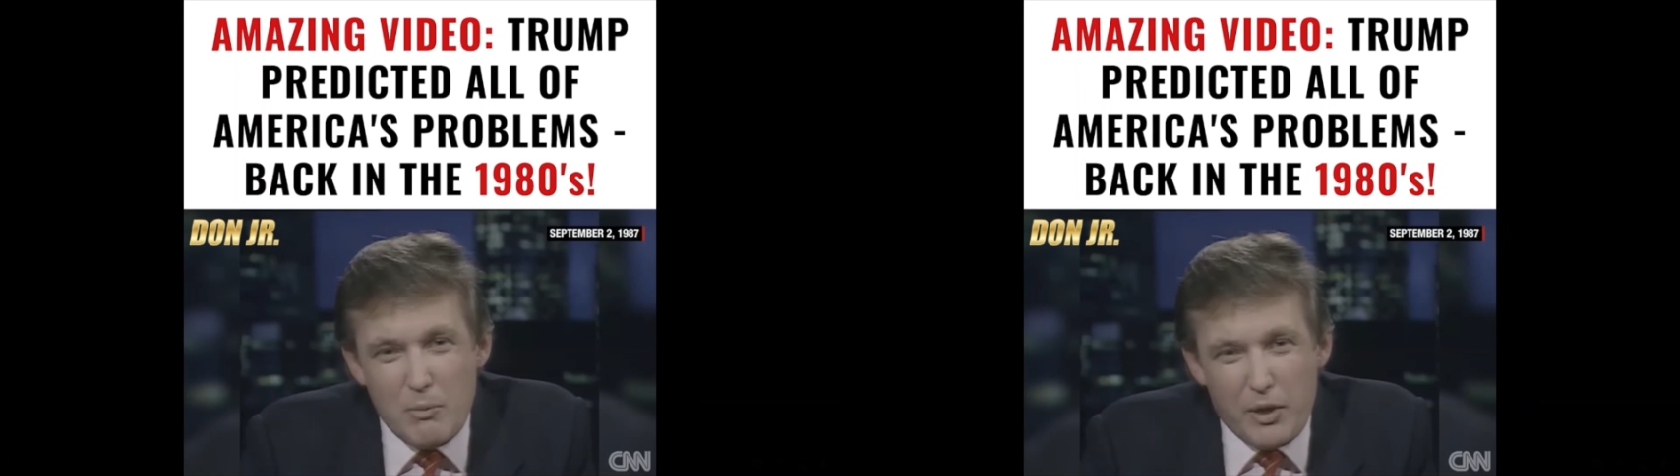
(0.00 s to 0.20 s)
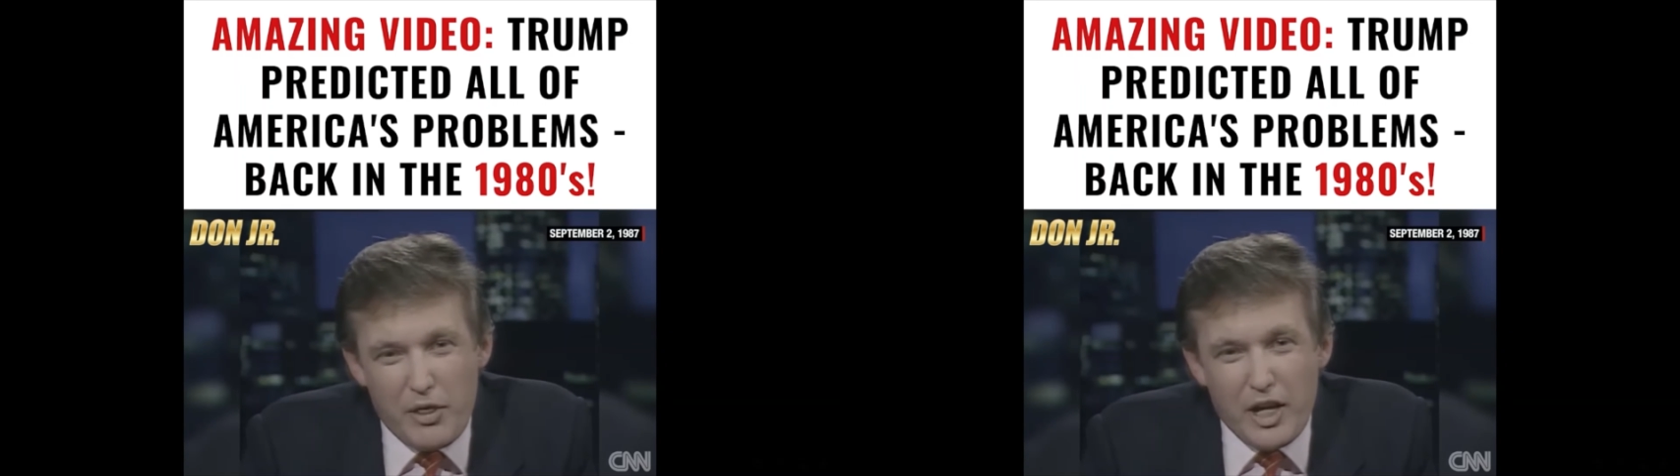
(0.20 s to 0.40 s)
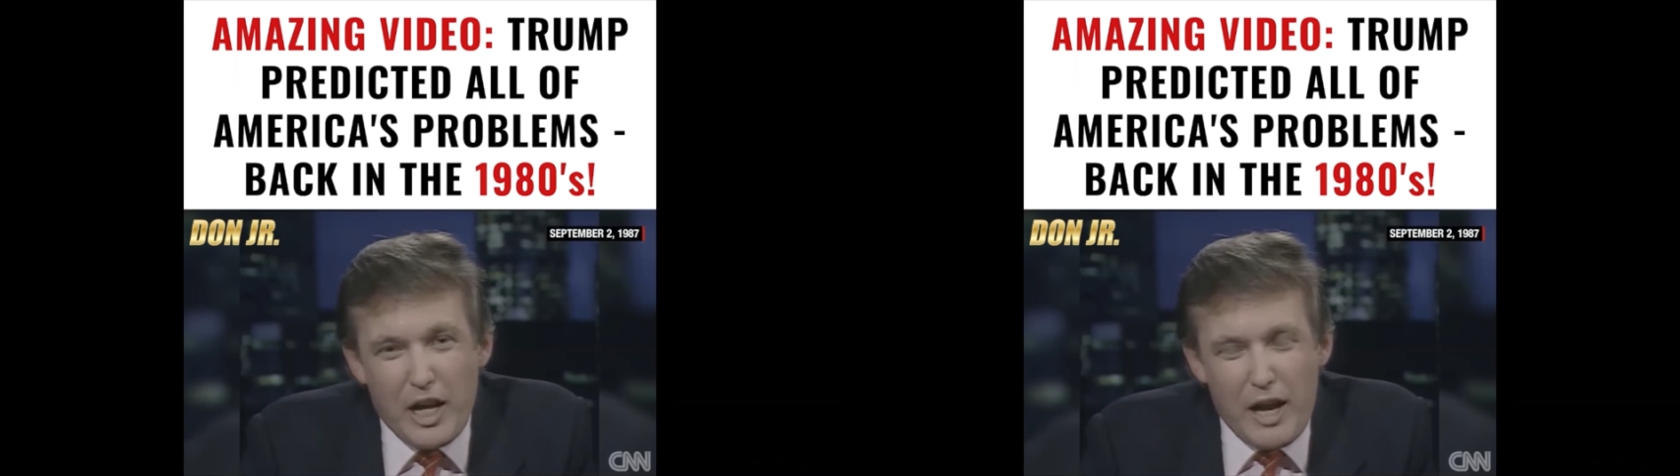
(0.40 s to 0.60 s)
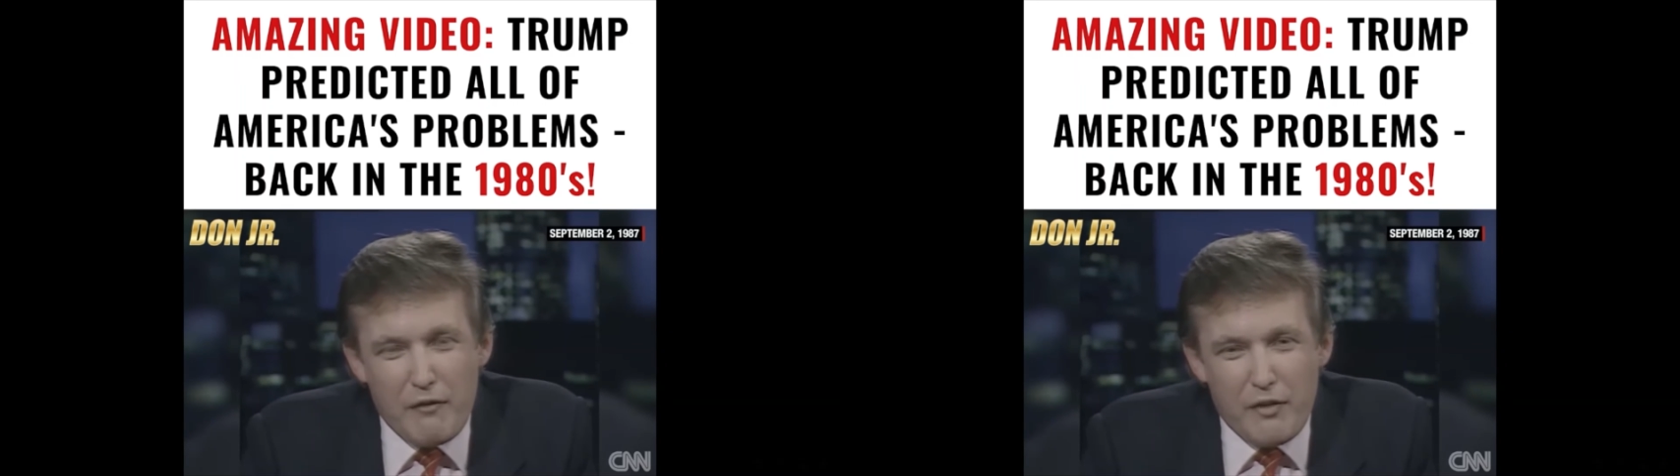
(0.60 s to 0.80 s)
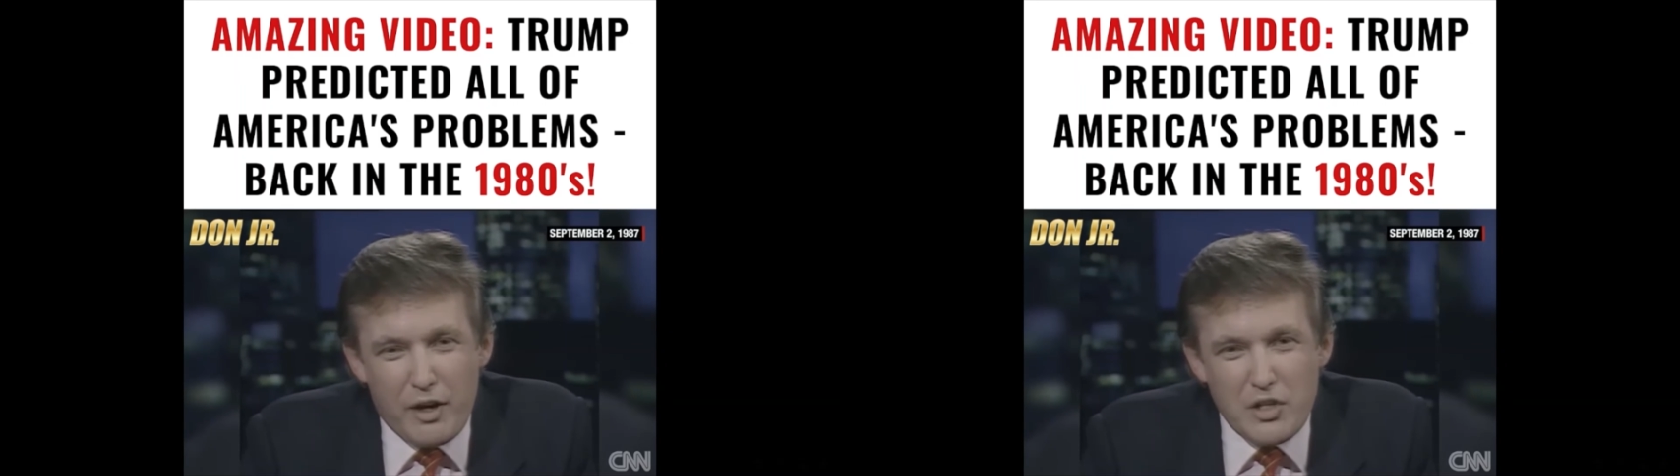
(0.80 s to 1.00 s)
but they
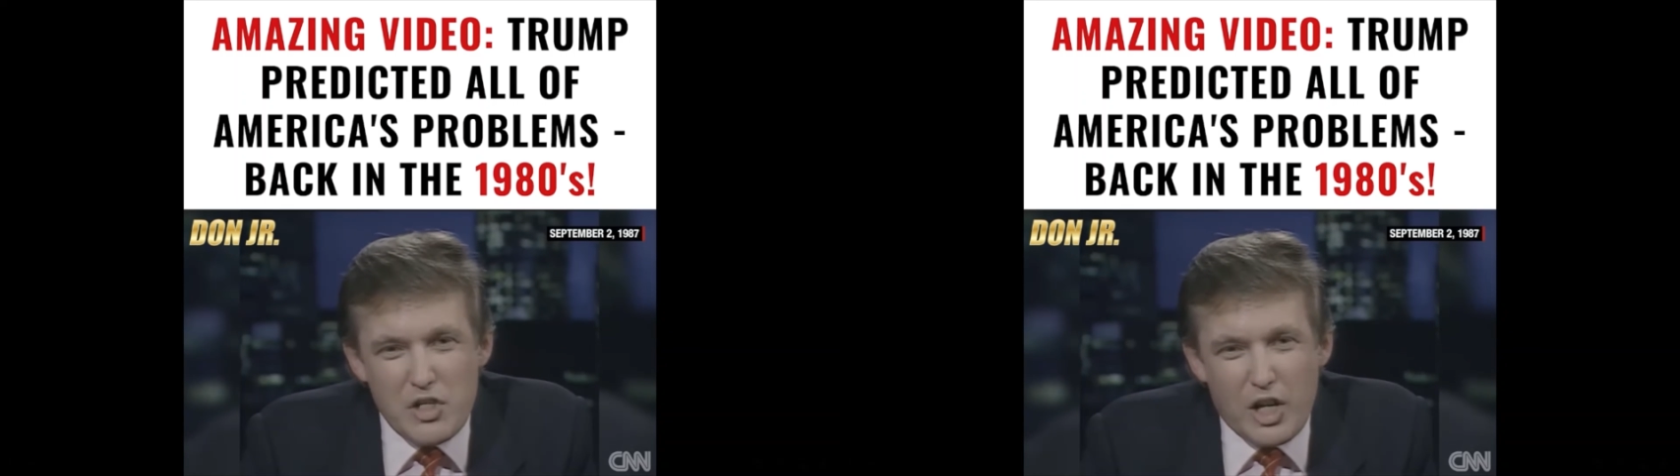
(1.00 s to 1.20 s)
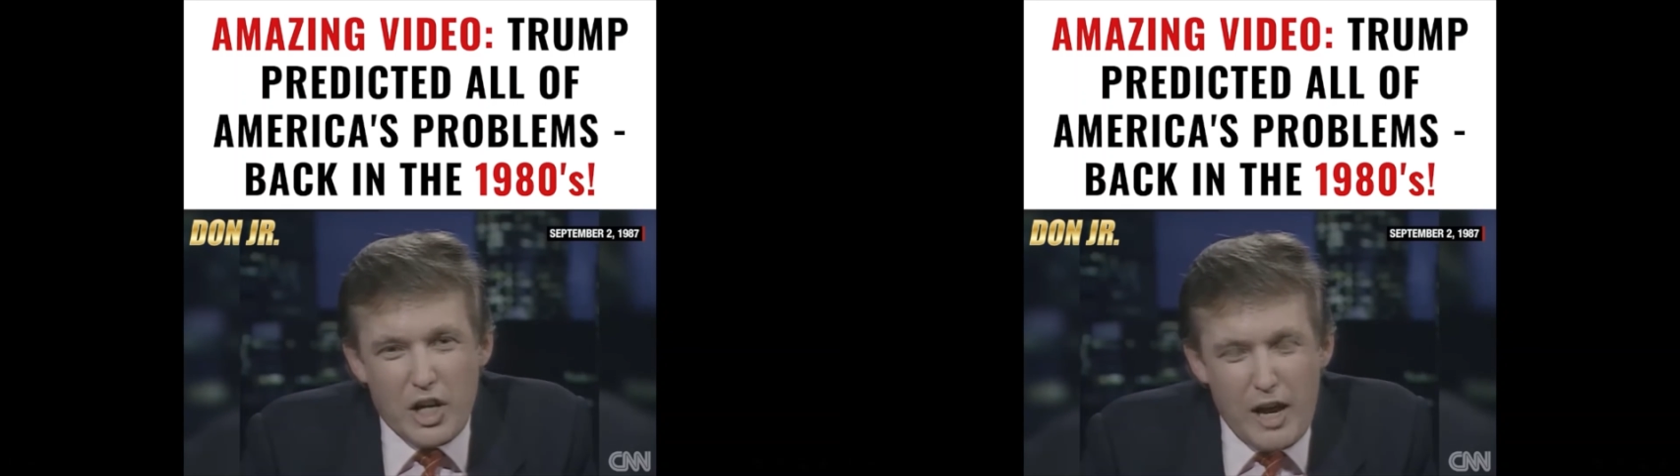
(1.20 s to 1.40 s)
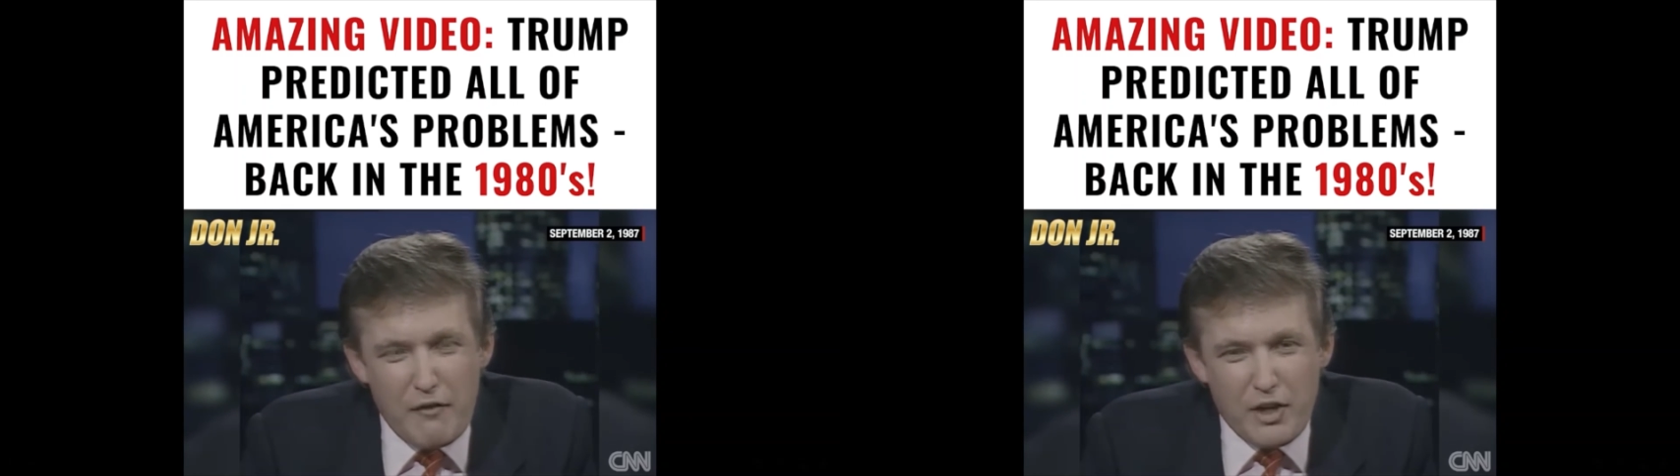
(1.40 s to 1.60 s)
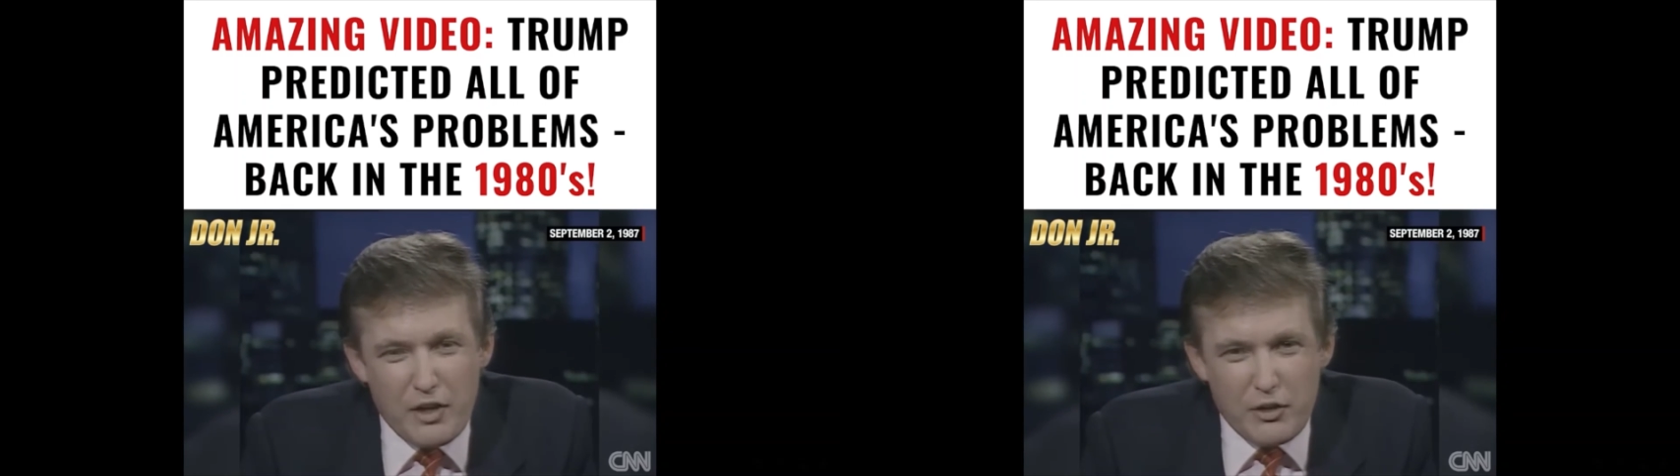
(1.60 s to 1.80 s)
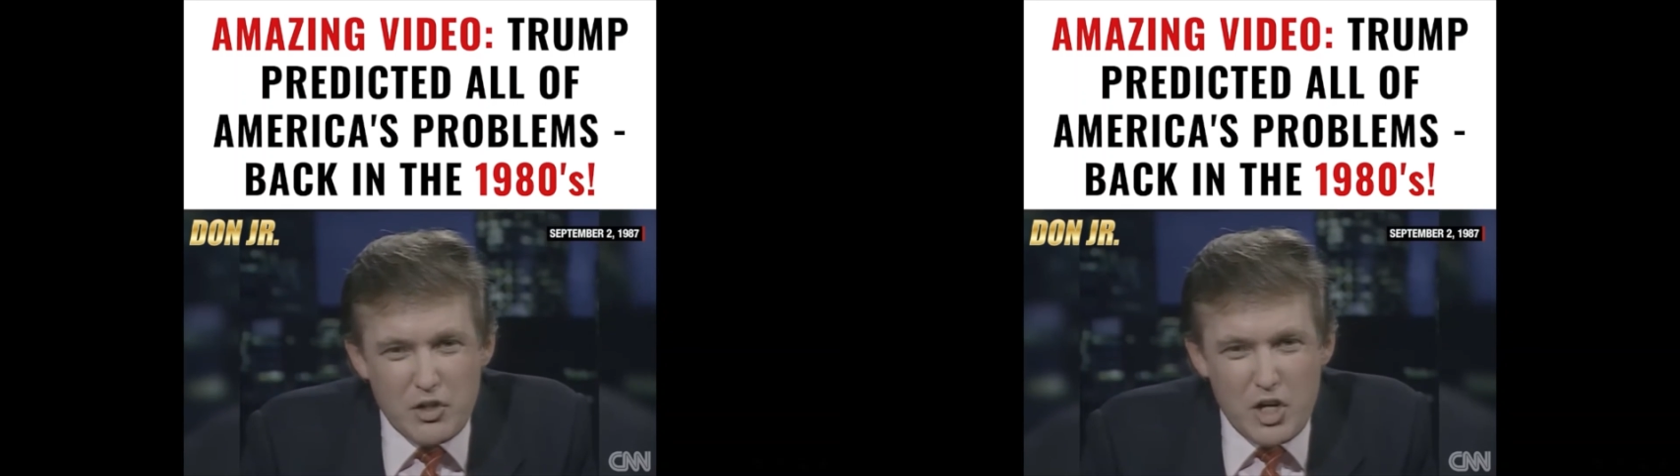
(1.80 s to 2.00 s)
laugh at us. They're laughing at this